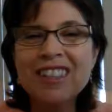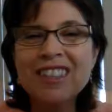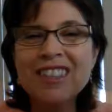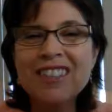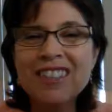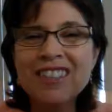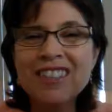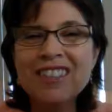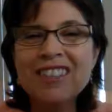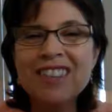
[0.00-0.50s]

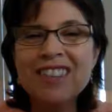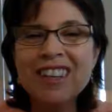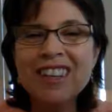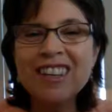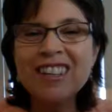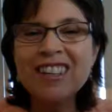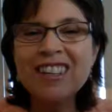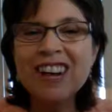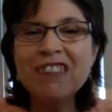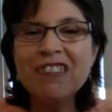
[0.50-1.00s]
Since
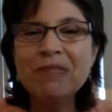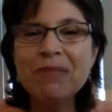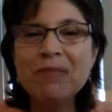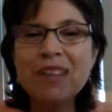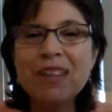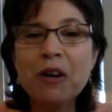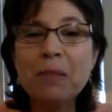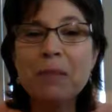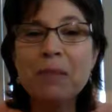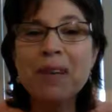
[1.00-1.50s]
then, I've
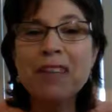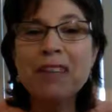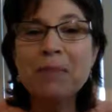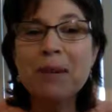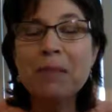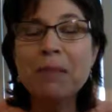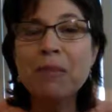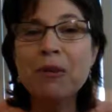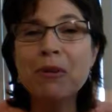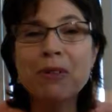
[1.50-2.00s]
been helping
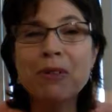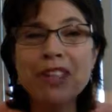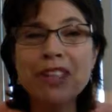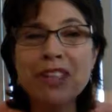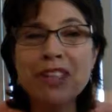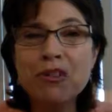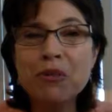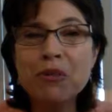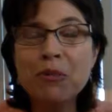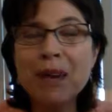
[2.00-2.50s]
people
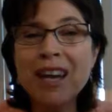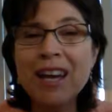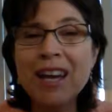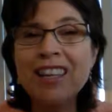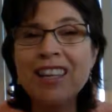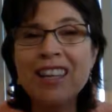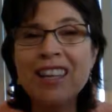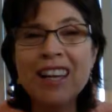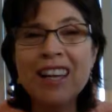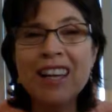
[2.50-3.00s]
release
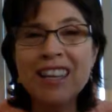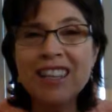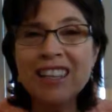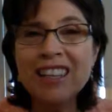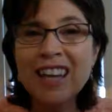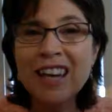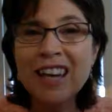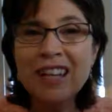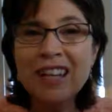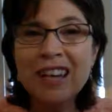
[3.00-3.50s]
weight and
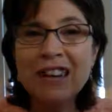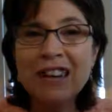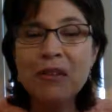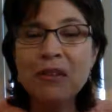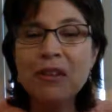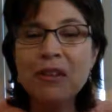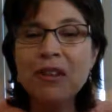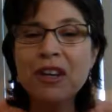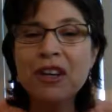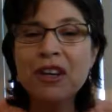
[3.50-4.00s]
gain
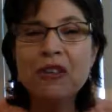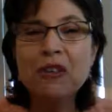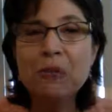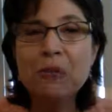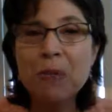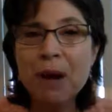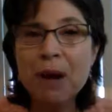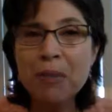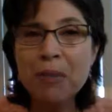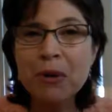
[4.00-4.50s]
health
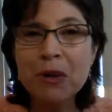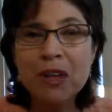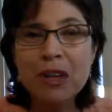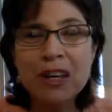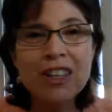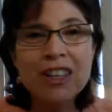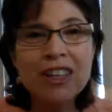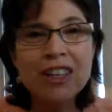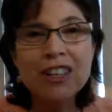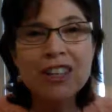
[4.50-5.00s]
through my book,